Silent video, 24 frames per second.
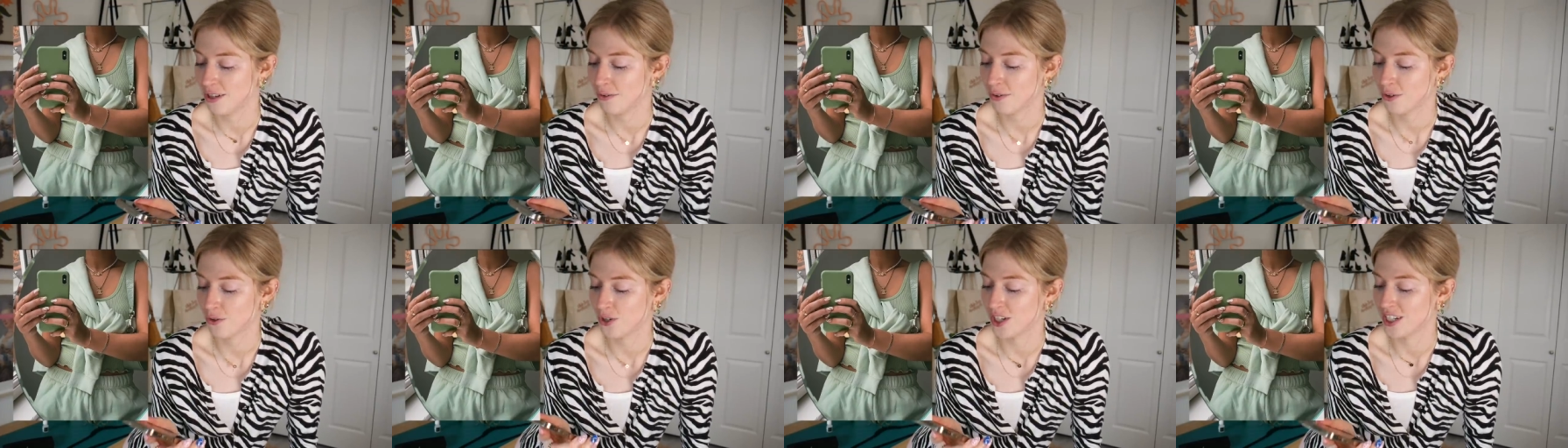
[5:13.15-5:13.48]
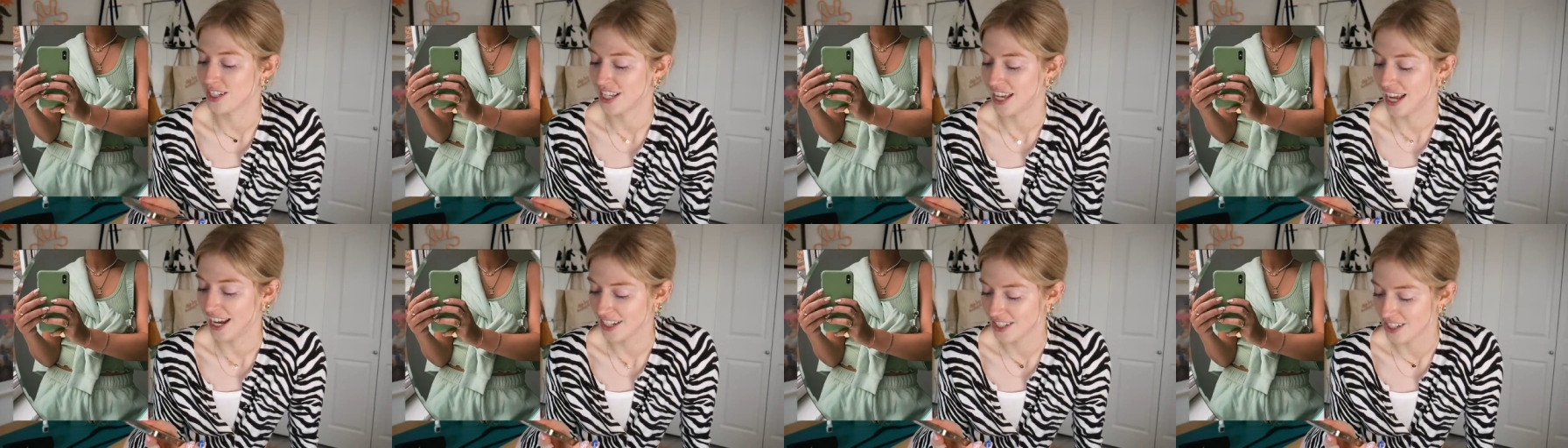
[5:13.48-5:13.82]
have a green
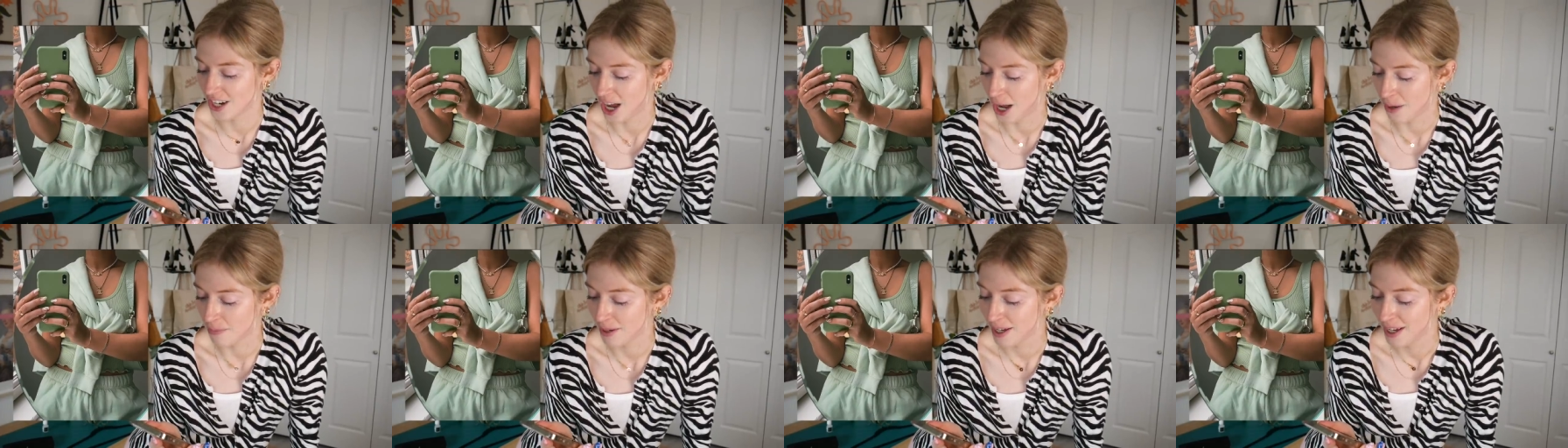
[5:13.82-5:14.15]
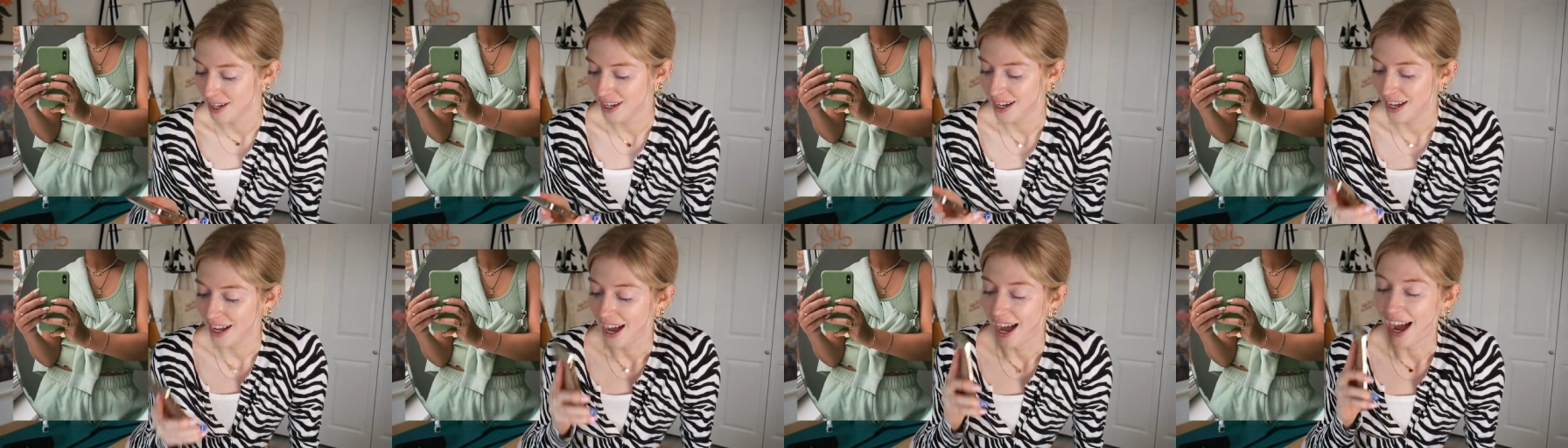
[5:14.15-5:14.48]
tank top.
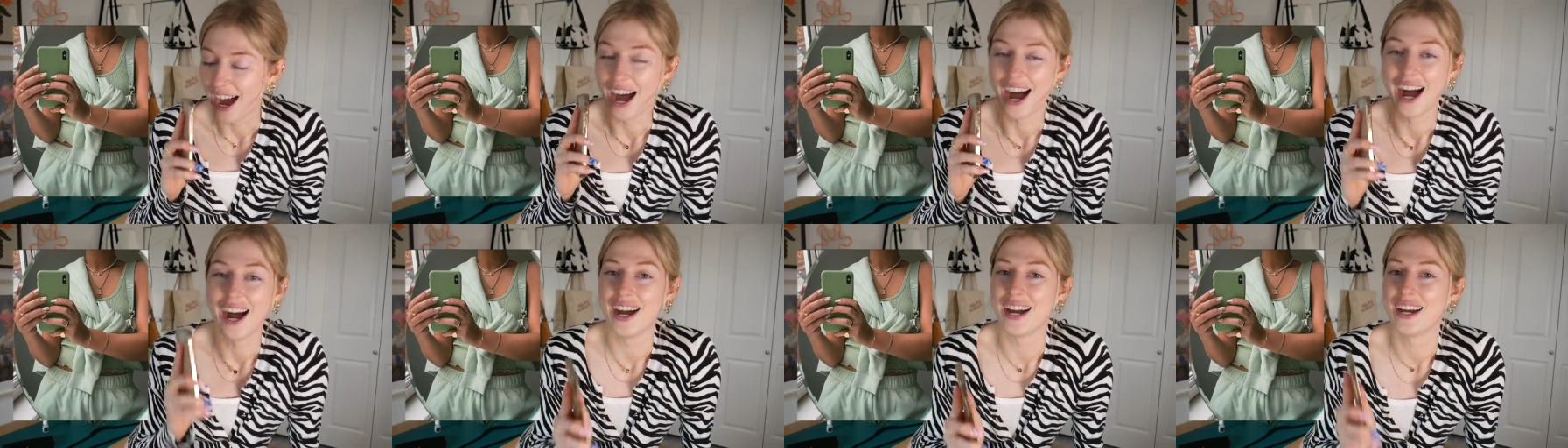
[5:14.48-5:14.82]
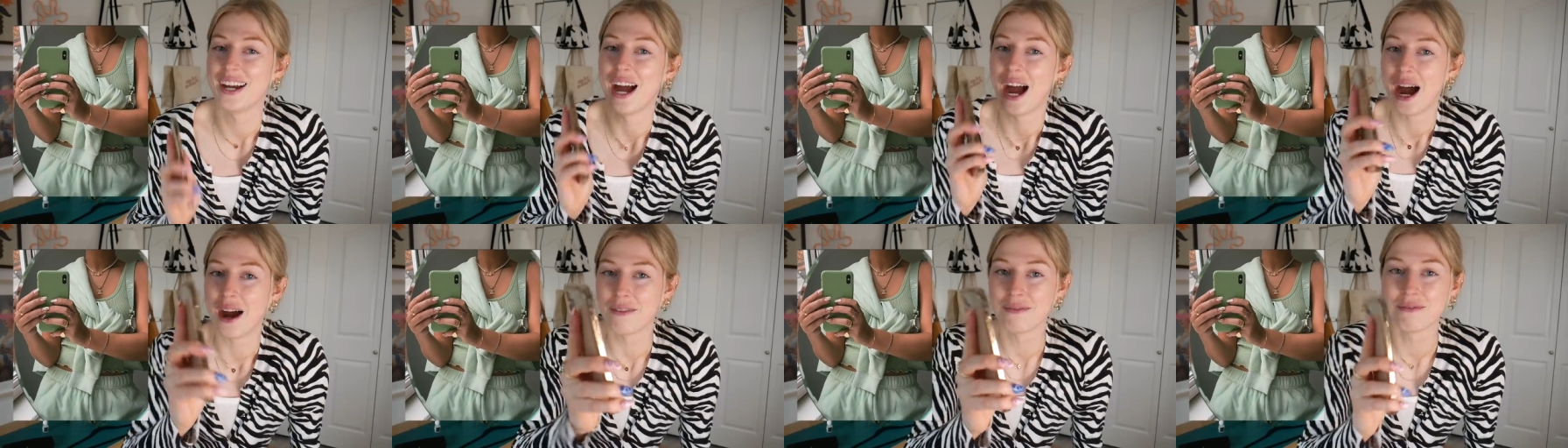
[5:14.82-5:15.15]

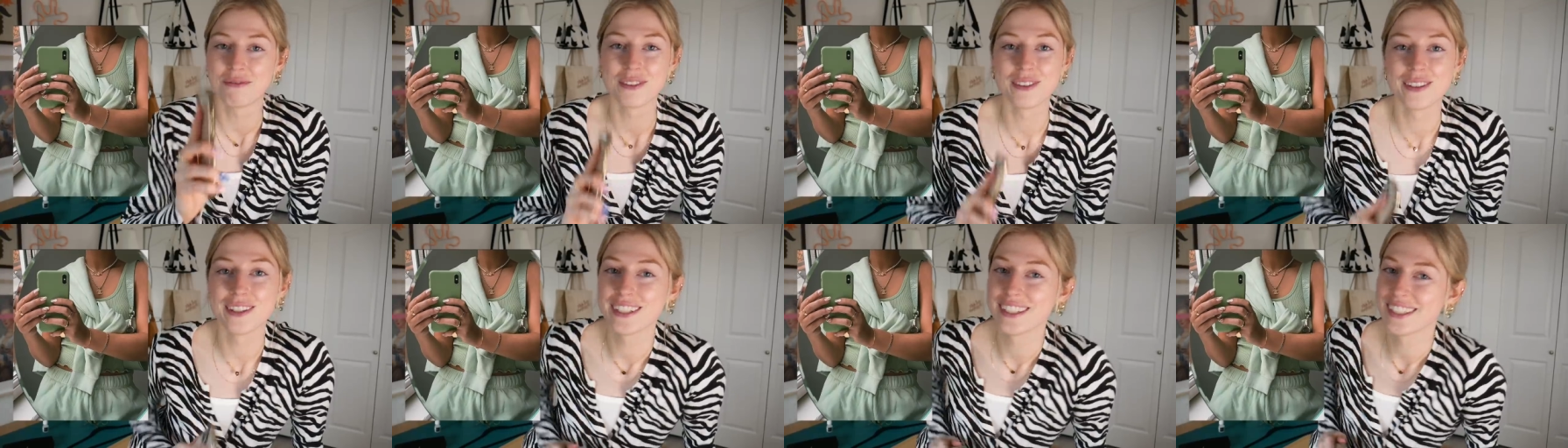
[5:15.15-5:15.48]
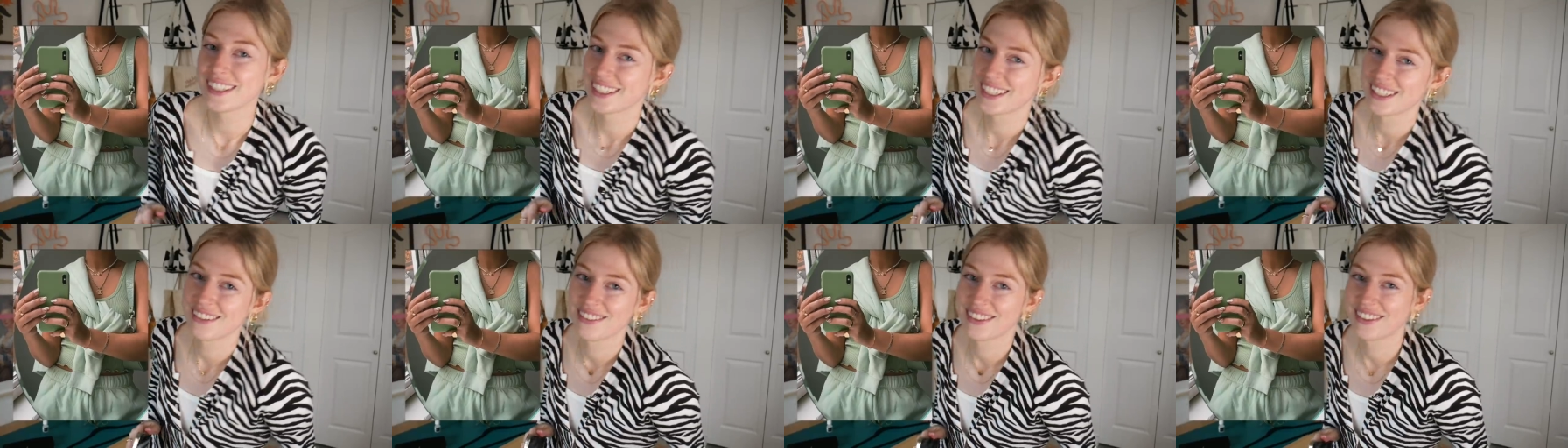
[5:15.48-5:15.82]
Uh, I'm feeling
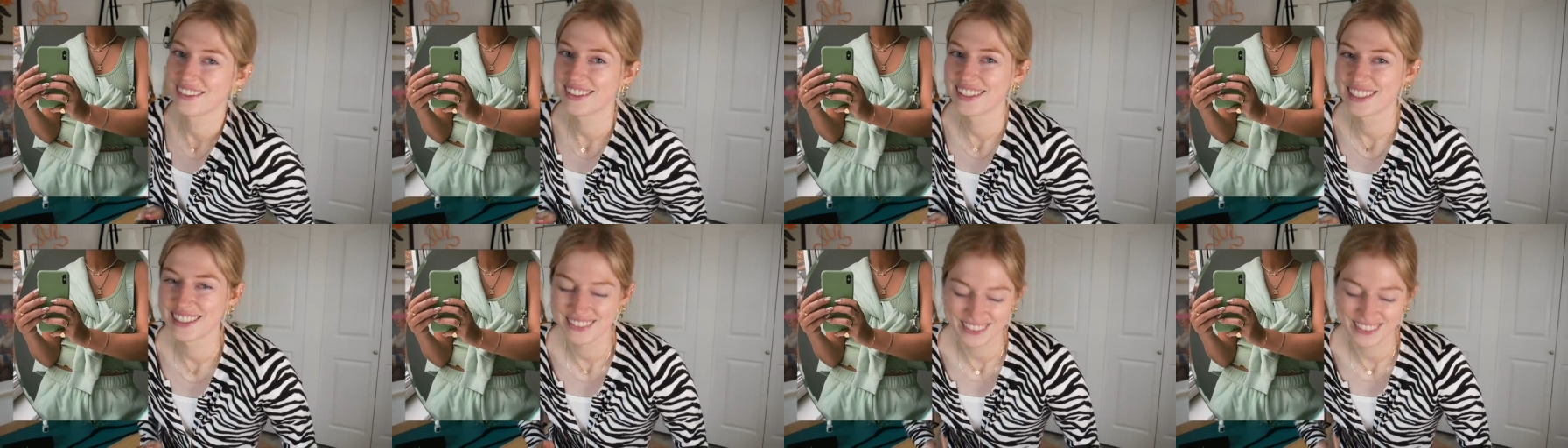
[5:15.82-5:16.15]
good about this